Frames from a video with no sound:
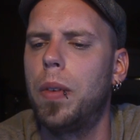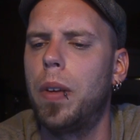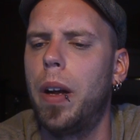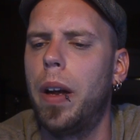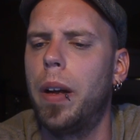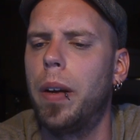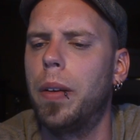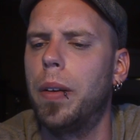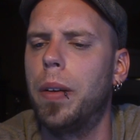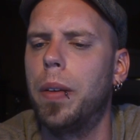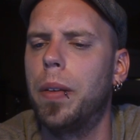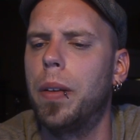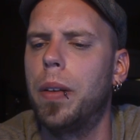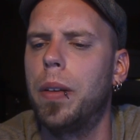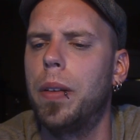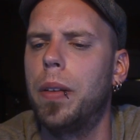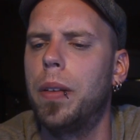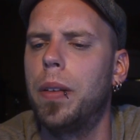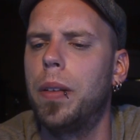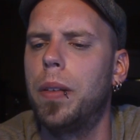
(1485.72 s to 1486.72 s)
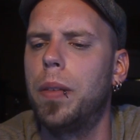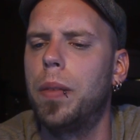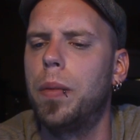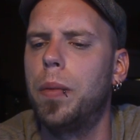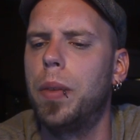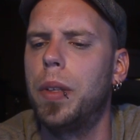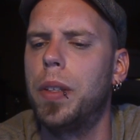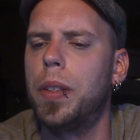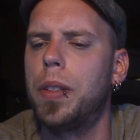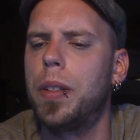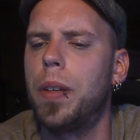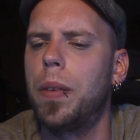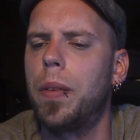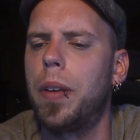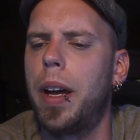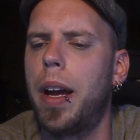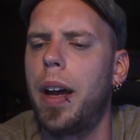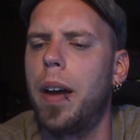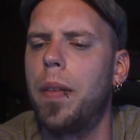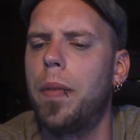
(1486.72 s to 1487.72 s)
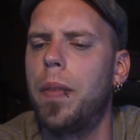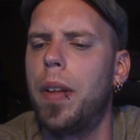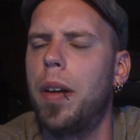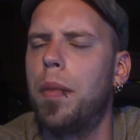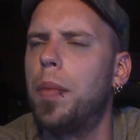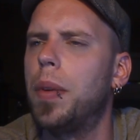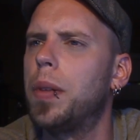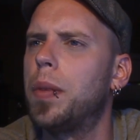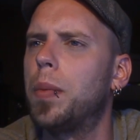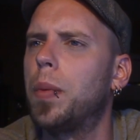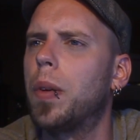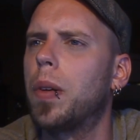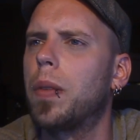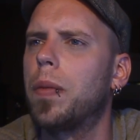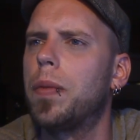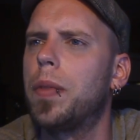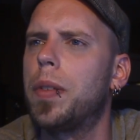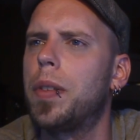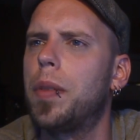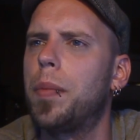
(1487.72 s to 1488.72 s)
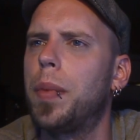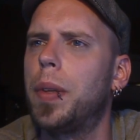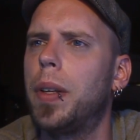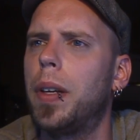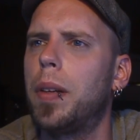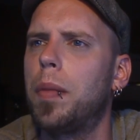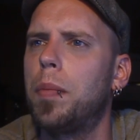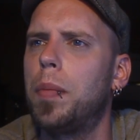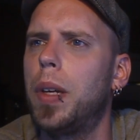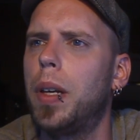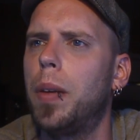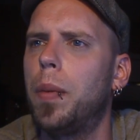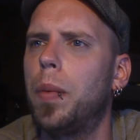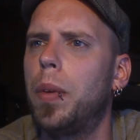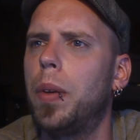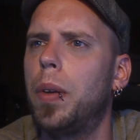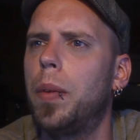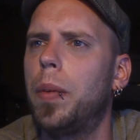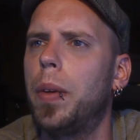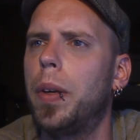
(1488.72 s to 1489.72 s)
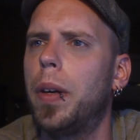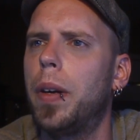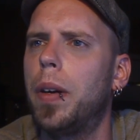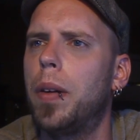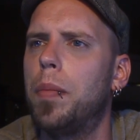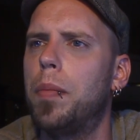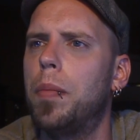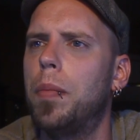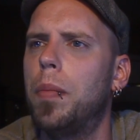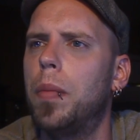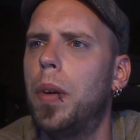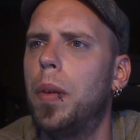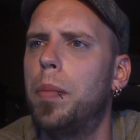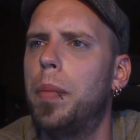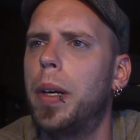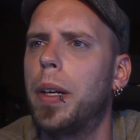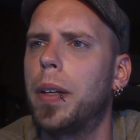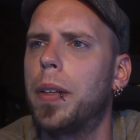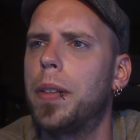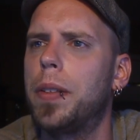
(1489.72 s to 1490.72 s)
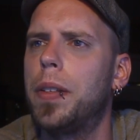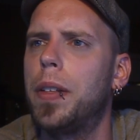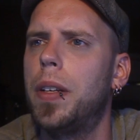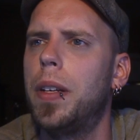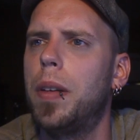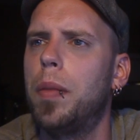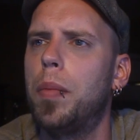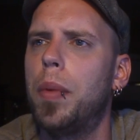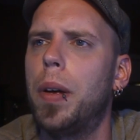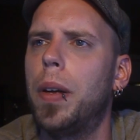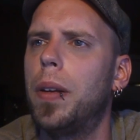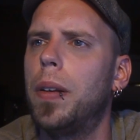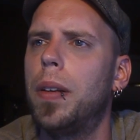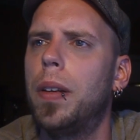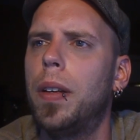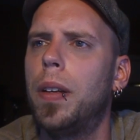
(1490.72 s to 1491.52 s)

don't know, we just don't have that much work for someone like me. We are a bigger city, but